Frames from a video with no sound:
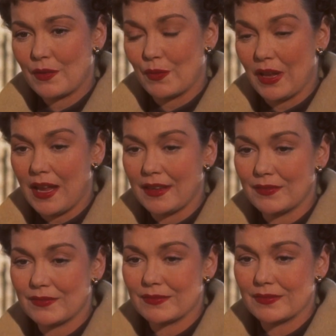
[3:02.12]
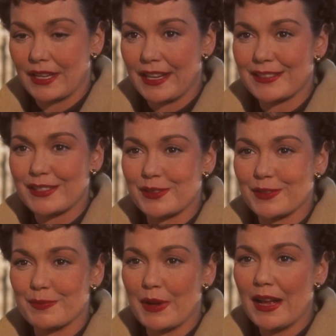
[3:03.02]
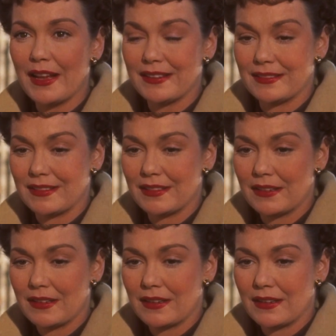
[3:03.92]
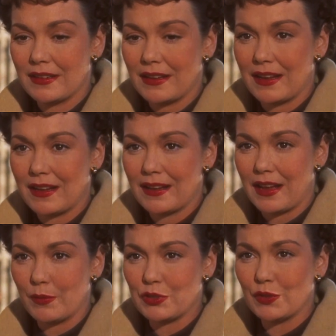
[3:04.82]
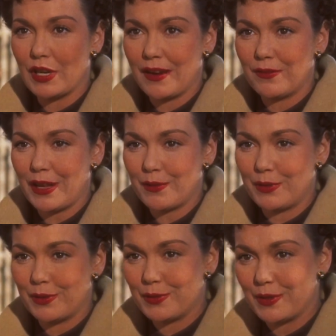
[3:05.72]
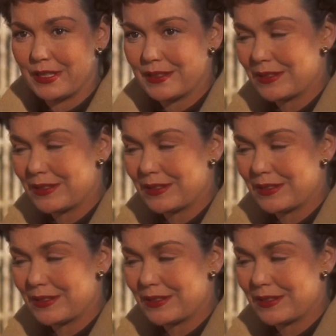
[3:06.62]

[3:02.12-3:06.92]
Well, I guess this is goodbye. I wish you a lot of luck with your trees.